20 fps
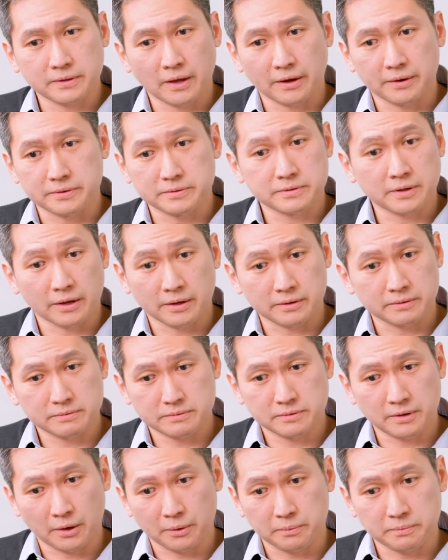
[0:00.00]

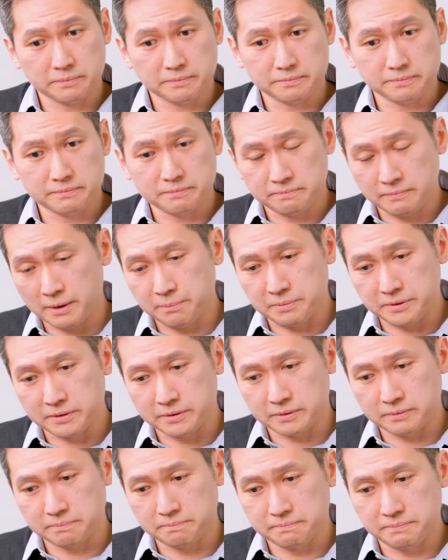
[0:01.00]
That might be
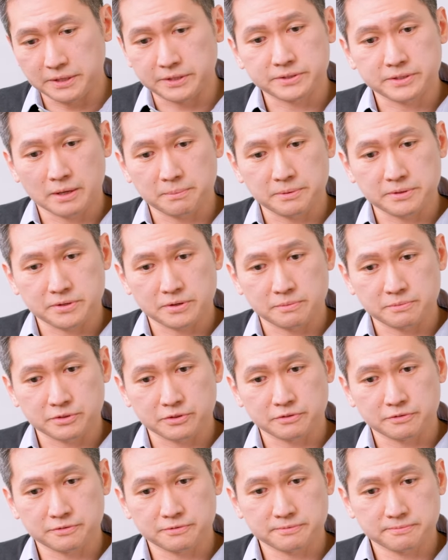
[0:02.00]
a big step in terms
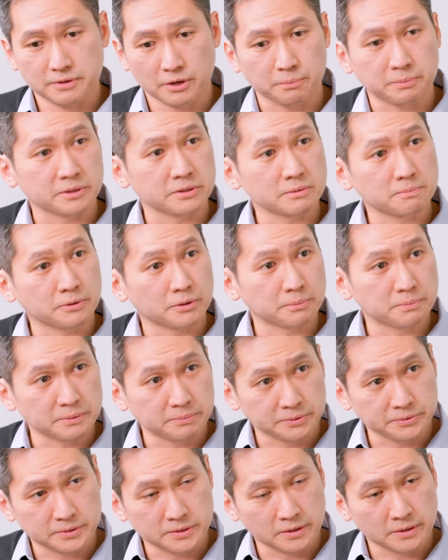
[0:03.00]
of helping to pull
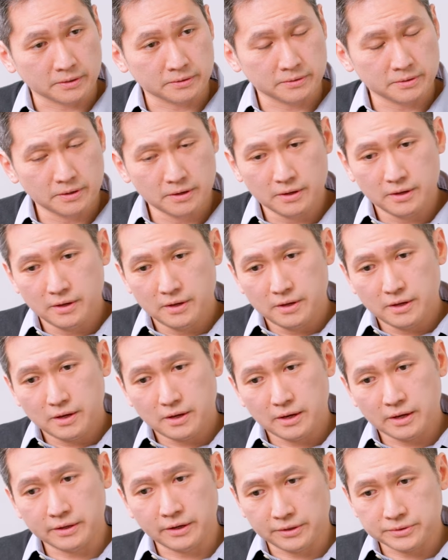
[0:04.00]
people together.
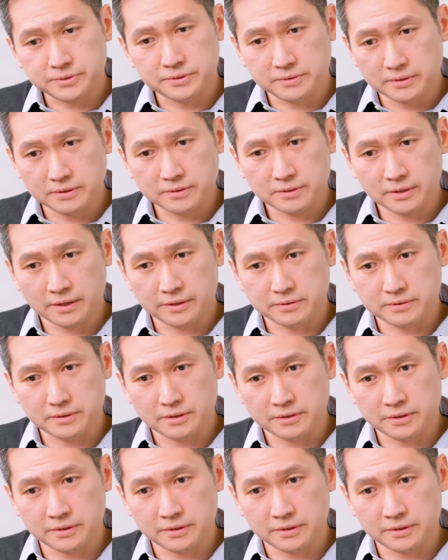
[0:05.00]
And I also think that